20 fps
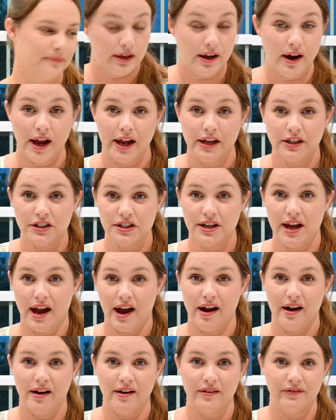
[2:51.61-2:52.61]
Now I actually
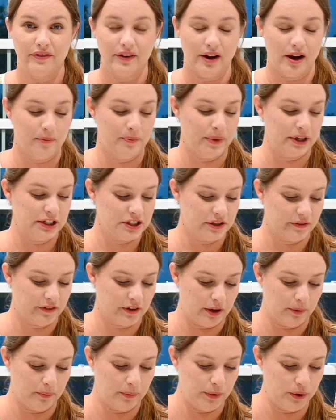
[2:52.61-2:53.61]
have a bunch of
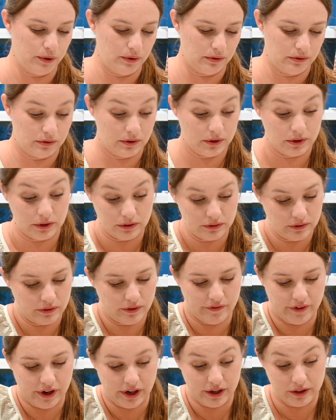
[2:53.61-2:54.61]
kamut,
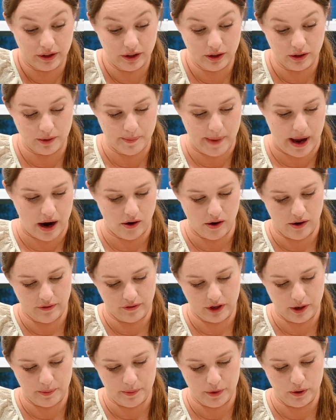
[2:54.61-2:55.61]
very little
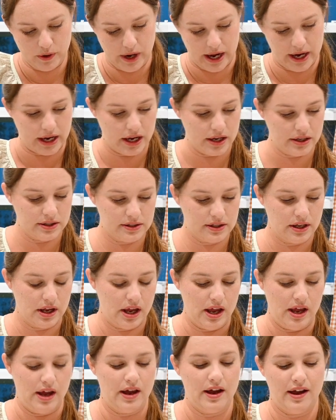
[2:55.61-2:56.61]
kamut I guess,
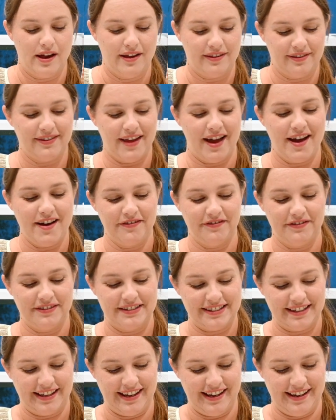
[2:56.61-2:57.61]

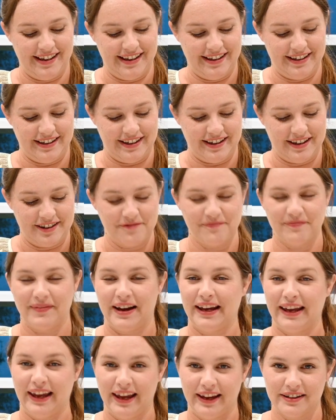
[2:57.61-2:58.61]
left in my
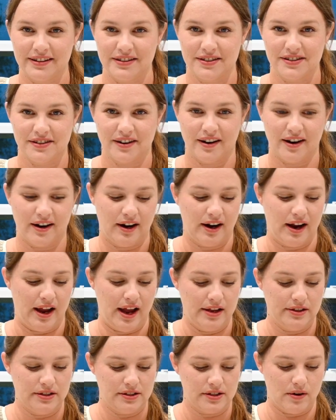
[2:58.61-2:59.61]
canister,
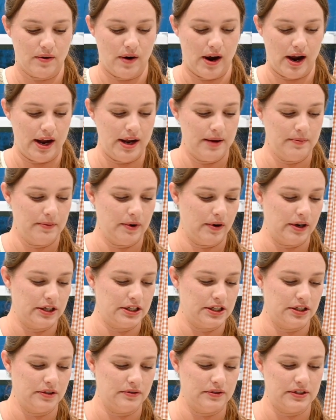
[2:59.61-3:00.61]
and so I'm going
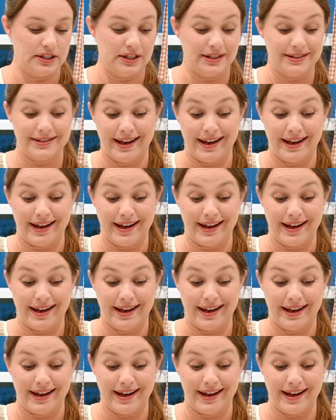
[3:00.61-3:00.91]
to use this.